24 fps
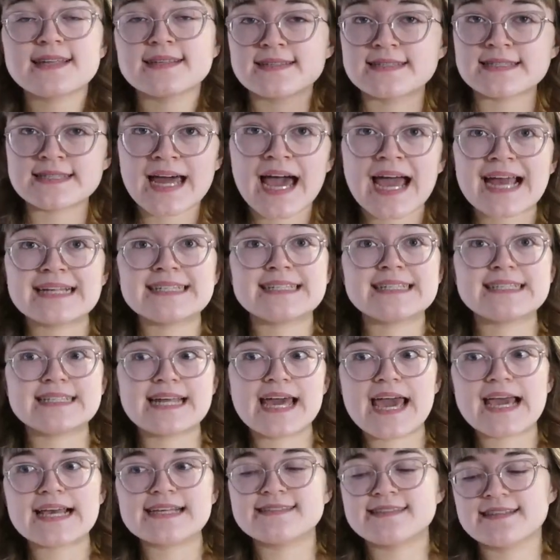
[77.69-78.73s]
That's 90
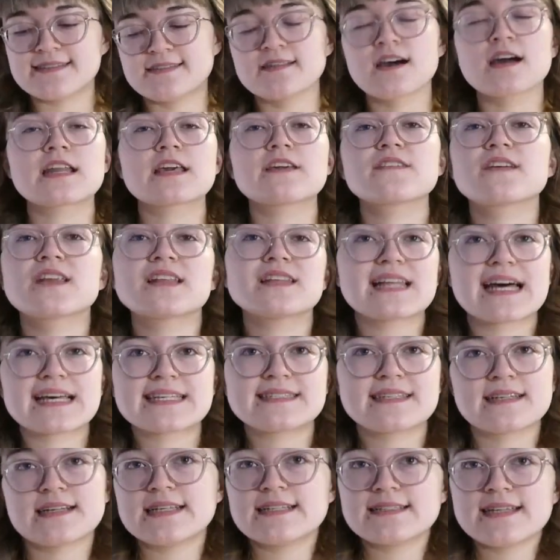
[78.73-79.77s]
days. That's not even a
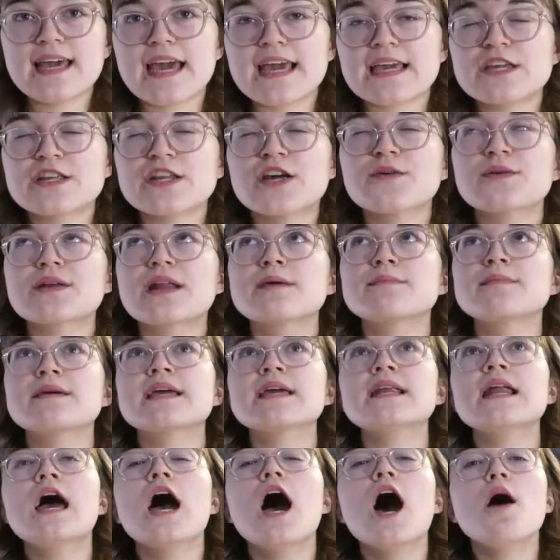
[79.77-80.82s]
lesson a day, you know what I
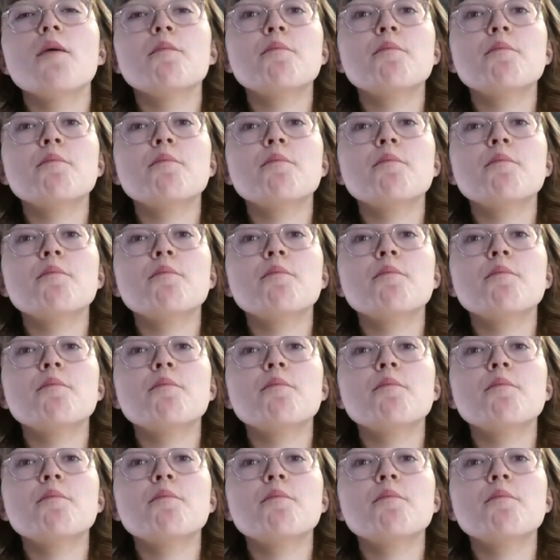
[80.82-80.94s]
mean?